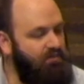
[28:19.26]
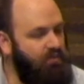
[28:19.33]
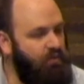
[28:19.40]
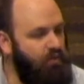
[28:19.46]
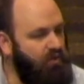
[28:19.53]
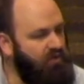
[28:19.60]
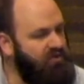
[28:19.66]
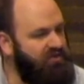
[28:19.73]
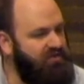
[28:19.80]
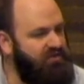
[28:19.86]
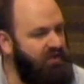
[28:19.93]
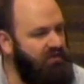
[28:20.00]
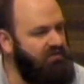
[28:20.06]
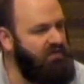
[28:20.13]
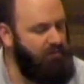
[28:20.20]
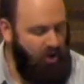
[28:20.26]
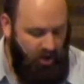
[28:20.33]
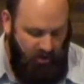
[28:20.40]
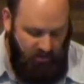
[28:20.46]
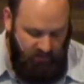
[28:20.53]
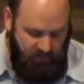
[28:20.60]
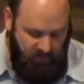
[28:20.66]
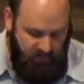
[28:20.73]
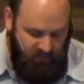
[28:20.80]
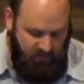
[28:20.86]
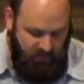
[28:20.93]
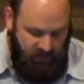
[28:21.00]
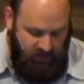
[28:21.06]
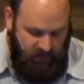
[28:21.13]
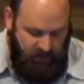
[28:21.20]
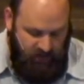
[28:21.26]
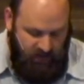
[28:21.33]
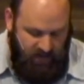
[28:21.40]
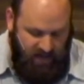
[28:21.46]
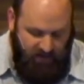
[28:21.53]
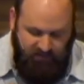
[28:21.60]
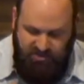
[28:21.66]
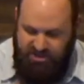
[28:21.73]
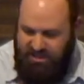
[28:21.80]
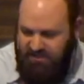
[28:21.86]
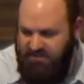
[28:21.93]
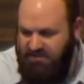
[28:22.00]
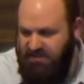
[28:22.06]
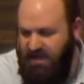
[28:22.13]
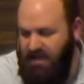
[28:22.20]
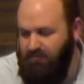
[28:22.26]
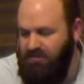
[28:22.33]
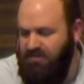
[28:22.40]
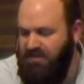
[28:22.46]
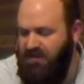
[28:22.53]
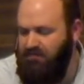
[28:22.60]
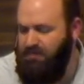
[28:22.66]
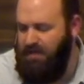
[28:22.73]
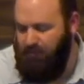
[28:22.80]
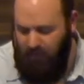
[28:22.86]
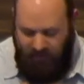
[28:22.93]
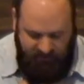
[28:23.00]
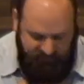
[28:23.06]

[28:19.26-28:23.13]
the worst of them all. And if Jesus came to save me, Paul